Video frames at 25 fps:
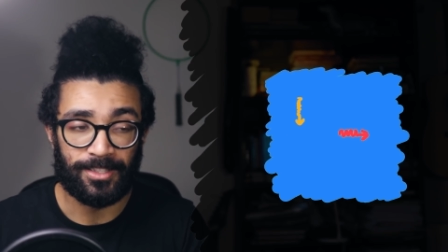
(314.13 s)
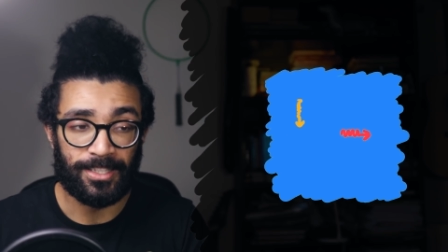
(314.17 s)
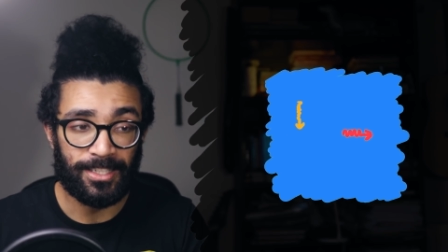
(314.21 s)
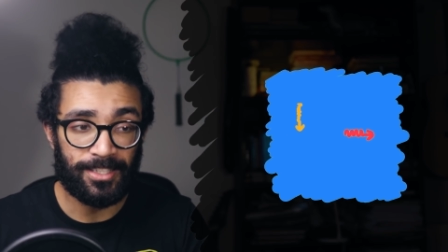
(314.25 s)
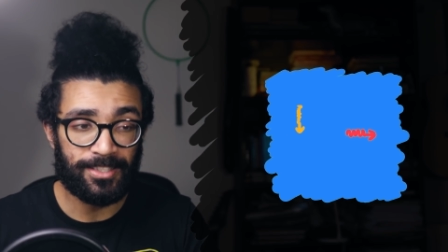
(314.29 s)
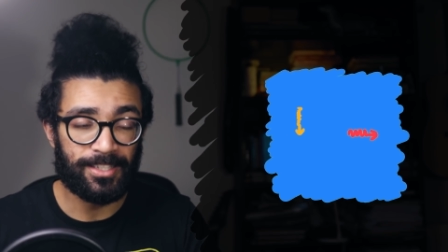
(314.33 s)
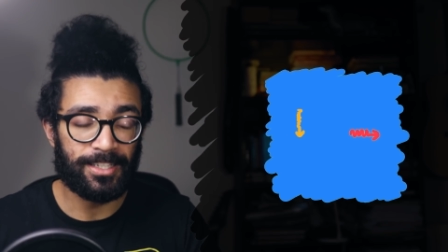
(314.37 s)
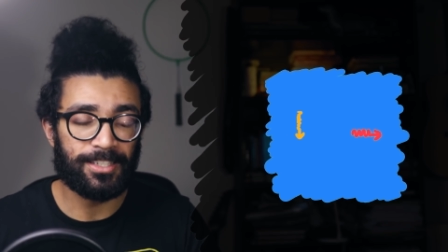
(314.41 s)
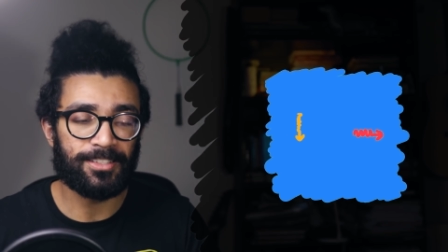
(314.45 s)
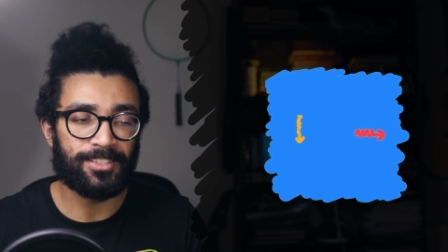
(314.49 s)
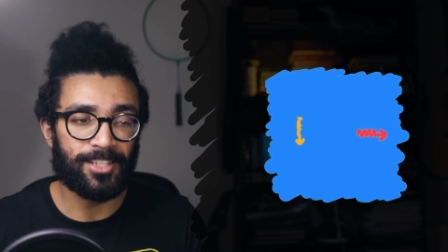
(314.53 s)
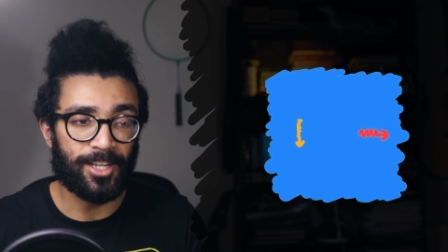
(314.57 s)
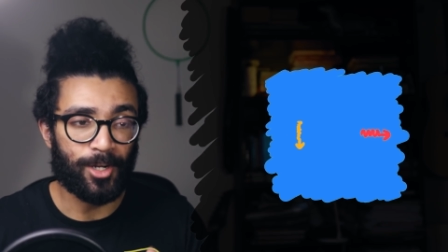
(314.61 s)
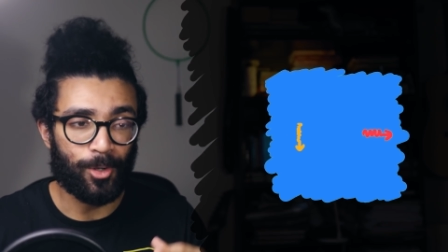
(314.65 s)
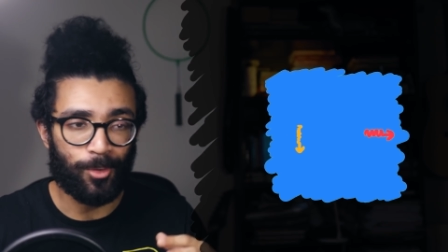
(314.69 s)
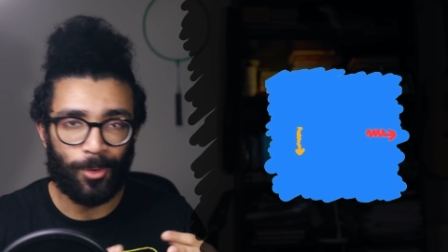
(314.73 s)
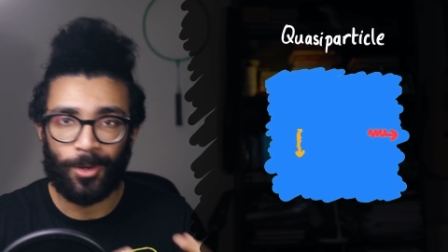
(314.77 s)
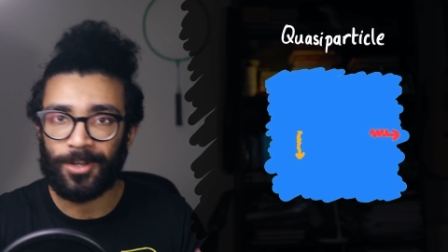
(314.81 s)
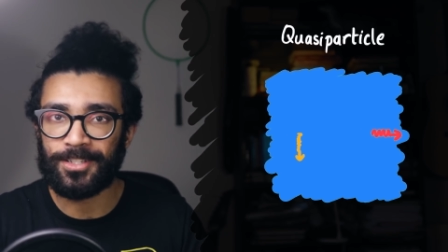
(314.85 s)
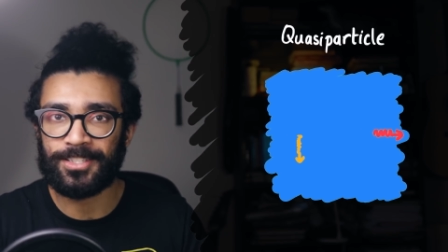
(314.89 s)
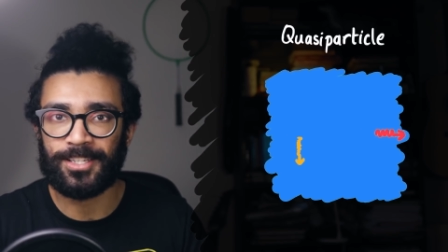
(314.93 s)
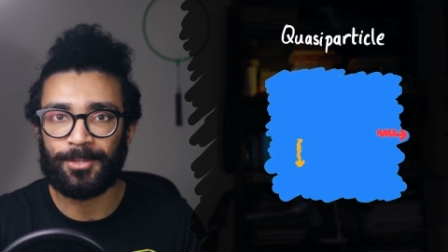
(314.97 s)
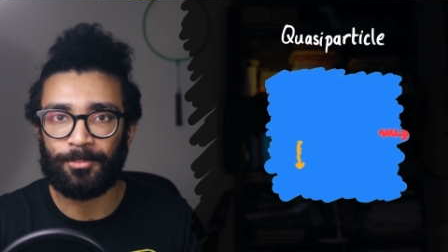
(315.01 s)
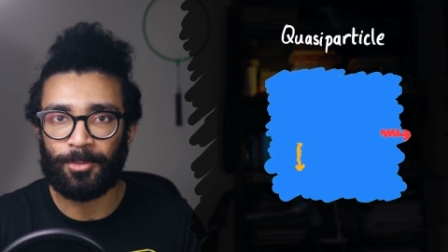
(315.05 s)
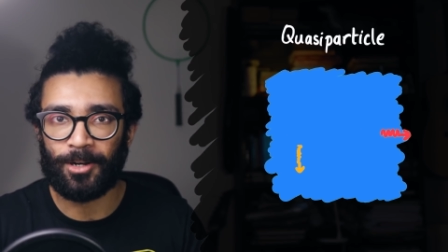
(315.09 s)
This is a
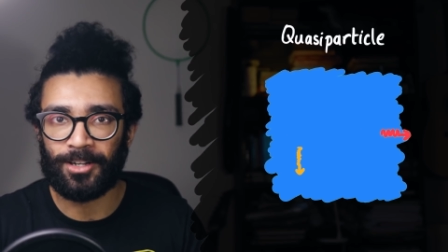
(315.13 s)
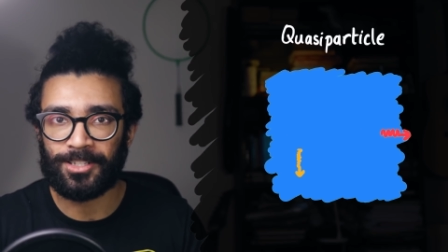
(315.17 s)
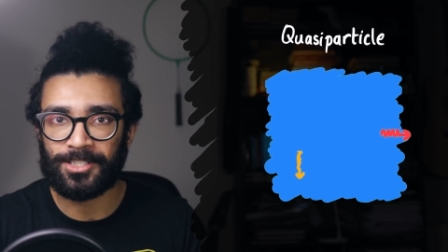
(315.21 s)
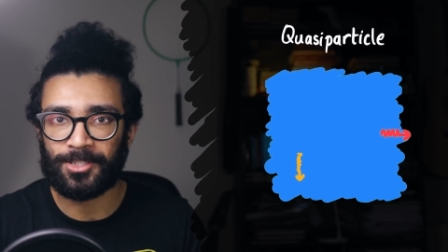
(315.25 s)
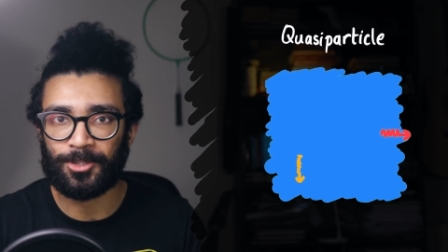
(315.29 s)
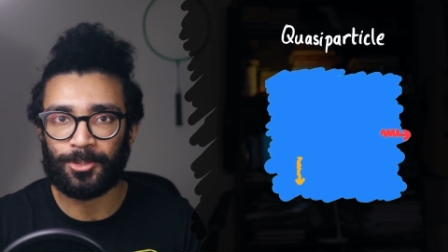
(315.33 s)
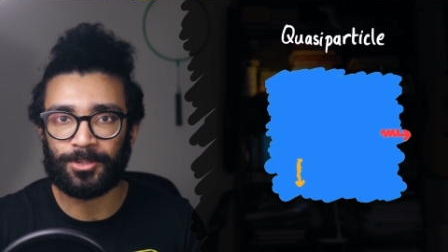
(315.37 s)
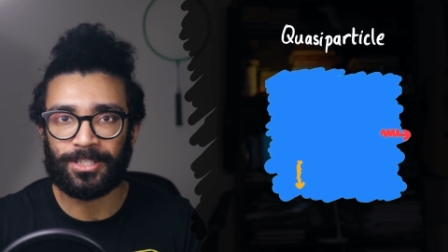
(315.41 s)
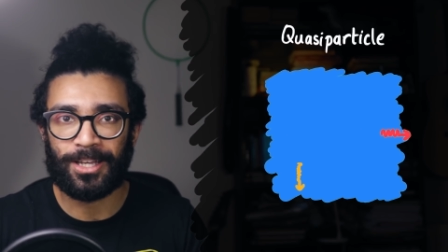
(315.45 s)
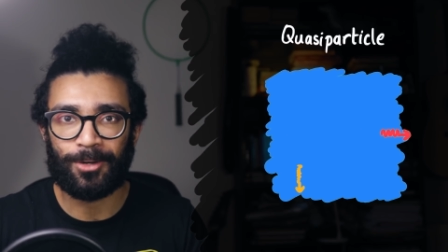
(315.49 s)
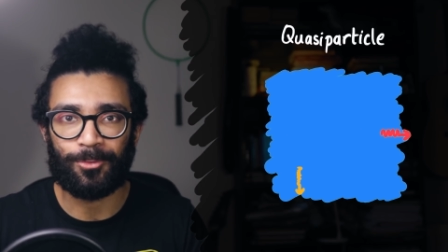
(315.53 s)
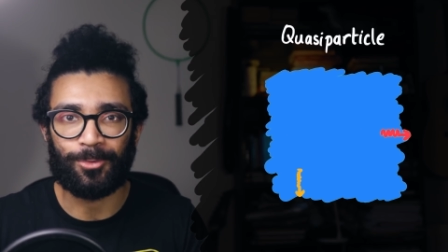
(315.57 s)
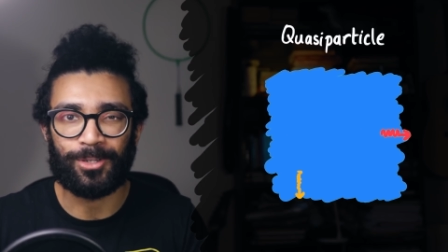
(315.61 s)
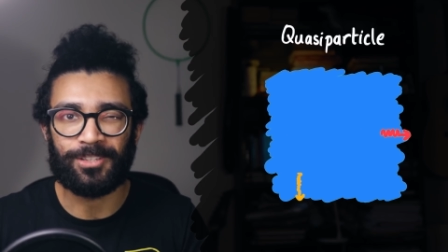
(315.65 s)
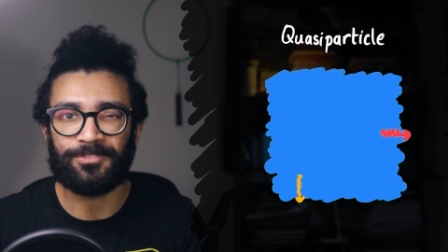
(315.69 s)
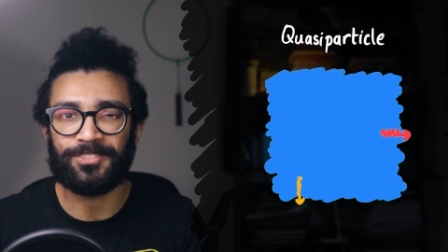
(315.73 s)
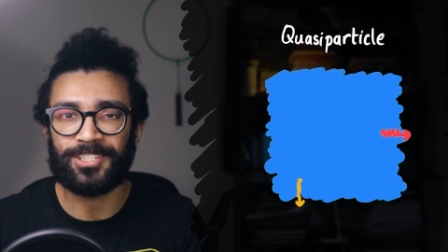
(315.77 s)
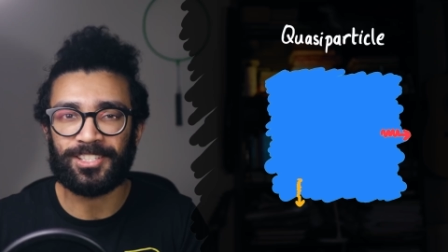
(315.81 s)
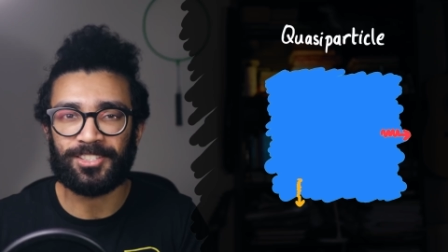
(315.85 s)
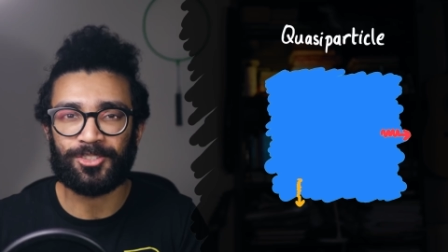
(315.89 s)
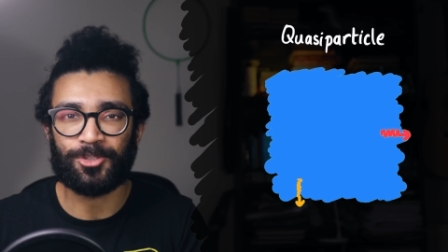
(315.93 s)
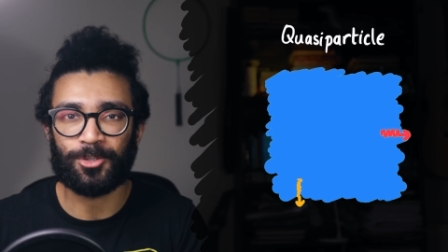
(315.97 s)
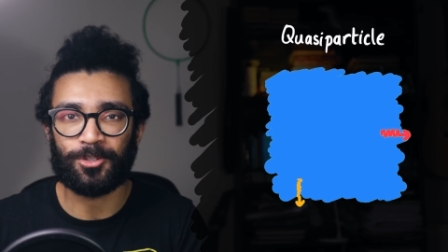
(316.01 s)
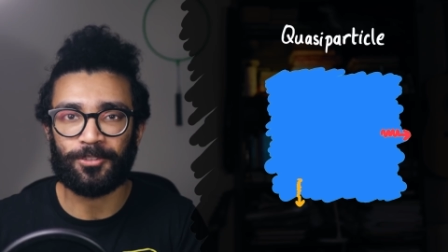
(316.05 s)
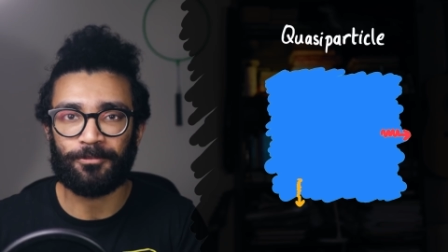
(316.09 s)
quasi-particle that we've
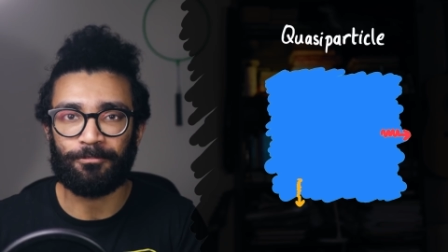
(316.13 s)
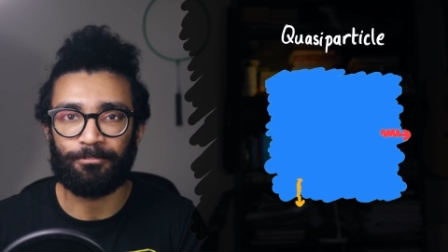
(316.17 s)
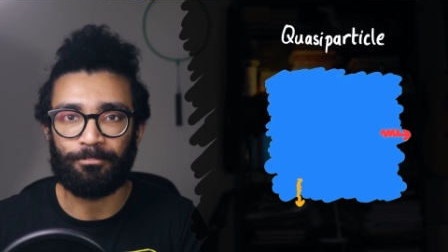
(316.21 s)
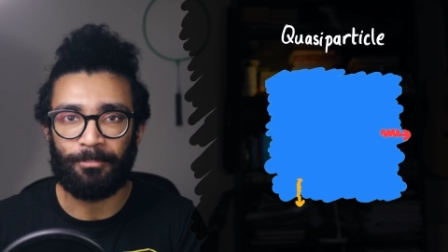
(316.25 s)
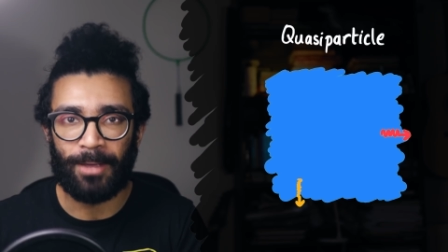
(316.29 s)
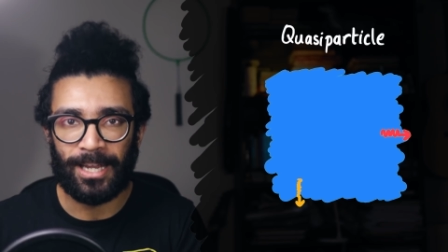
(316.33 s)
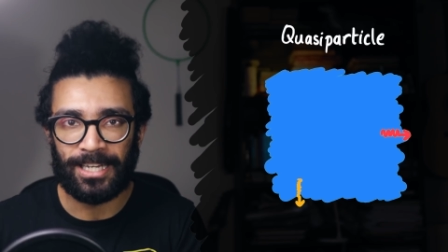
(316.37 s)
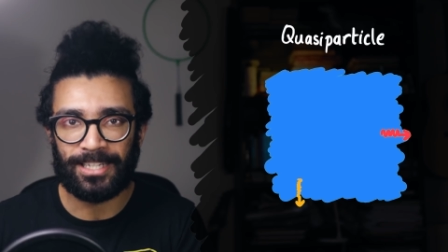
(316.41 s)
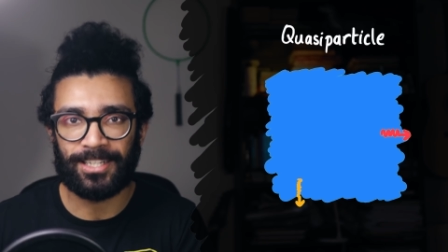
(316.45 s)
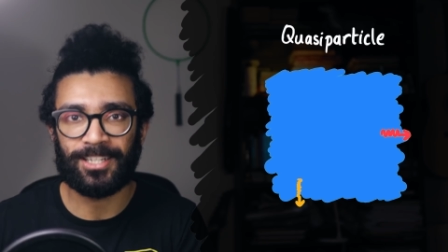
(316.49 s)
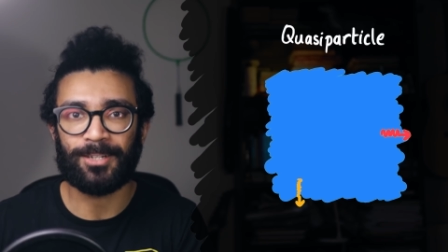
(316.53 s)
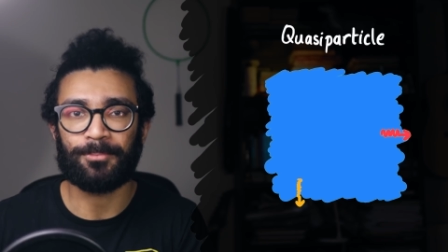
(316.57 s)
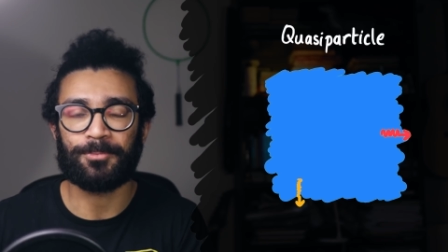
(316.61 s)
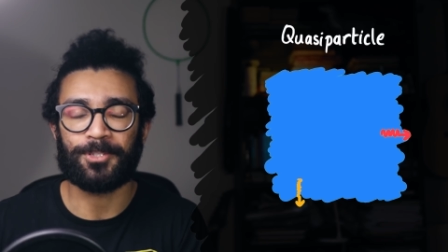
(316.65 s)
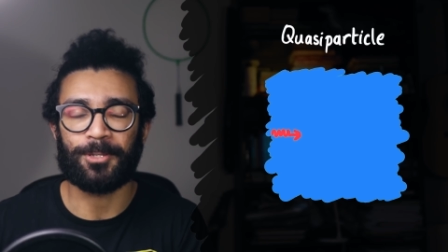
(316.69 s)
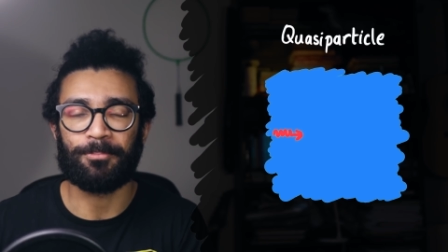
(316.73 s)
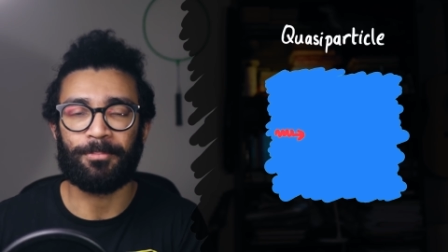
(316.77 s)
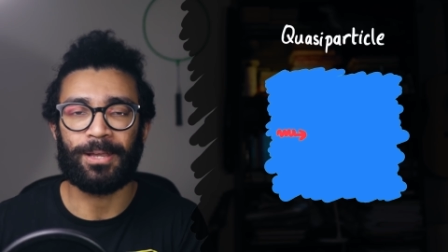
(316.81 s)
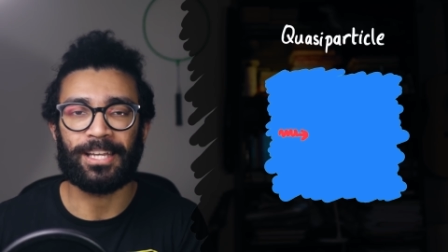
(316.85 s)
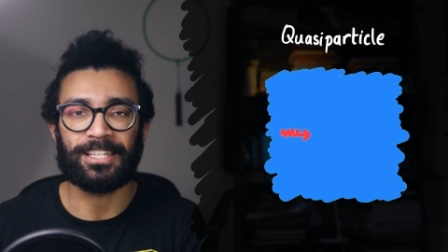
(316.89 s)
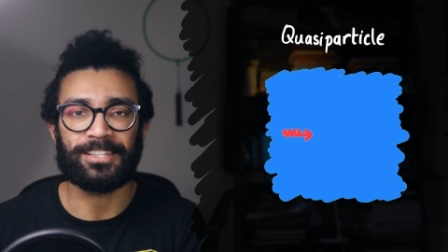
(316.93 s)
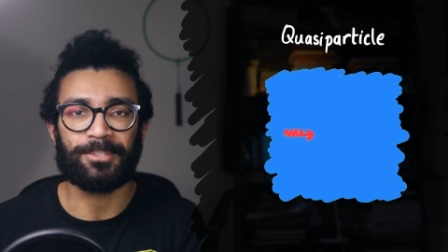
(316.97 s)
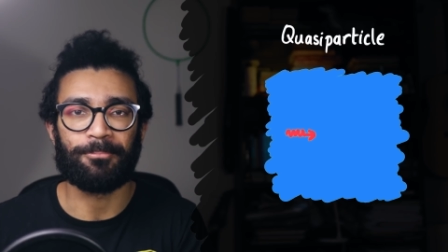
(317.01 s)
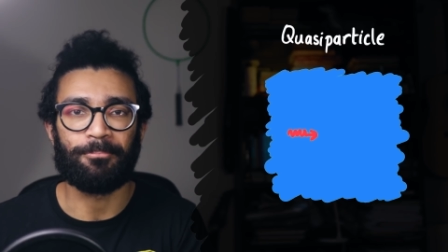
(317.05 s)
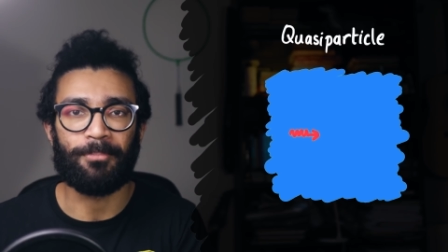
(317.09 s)
just sort of made up to
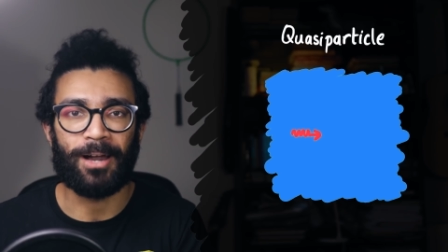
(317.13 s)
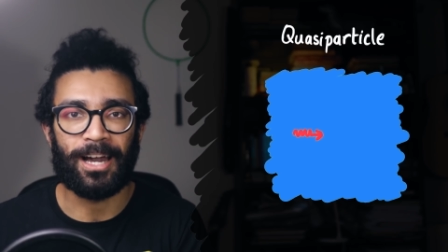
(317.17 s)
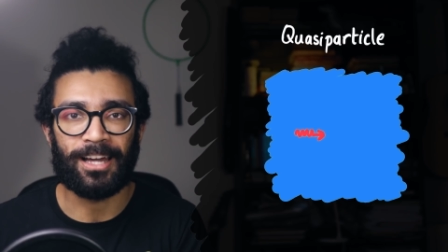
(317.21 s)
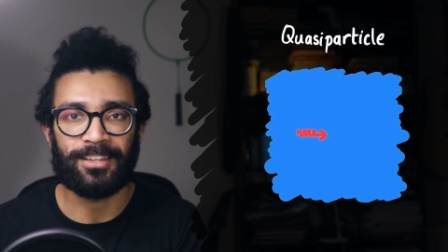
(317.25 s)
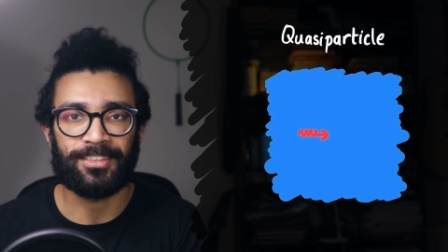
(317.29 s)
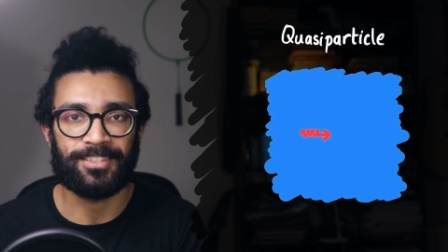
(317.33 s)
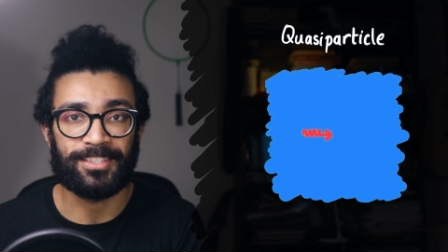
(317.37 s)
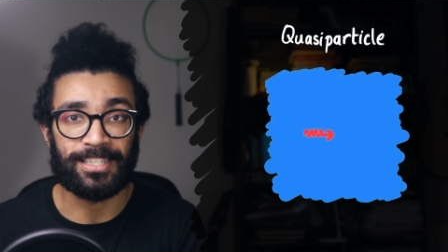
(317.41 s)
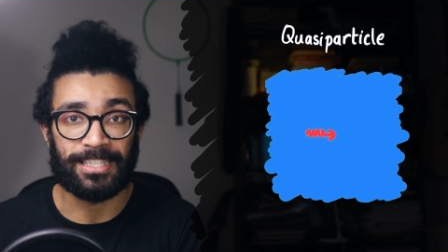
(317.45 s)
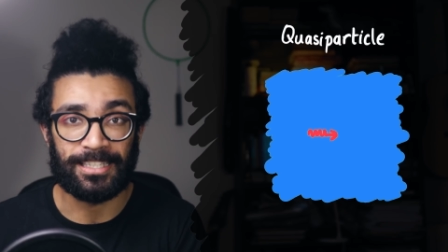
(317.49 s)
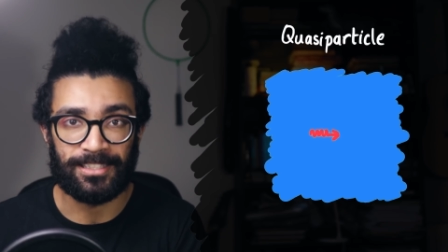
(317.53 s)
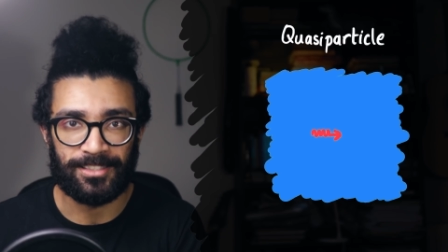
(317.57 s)
make the maths